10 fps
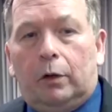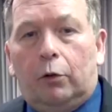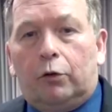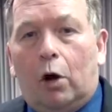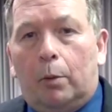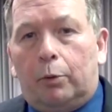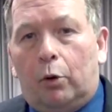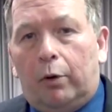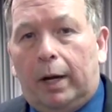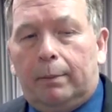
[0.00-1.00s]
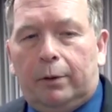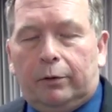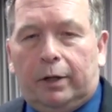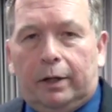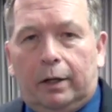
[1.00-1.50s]
The Close call program
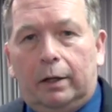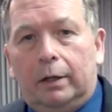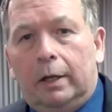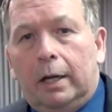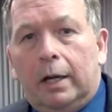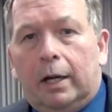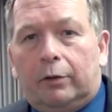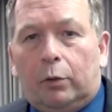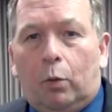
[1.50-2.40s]
is a uh, is a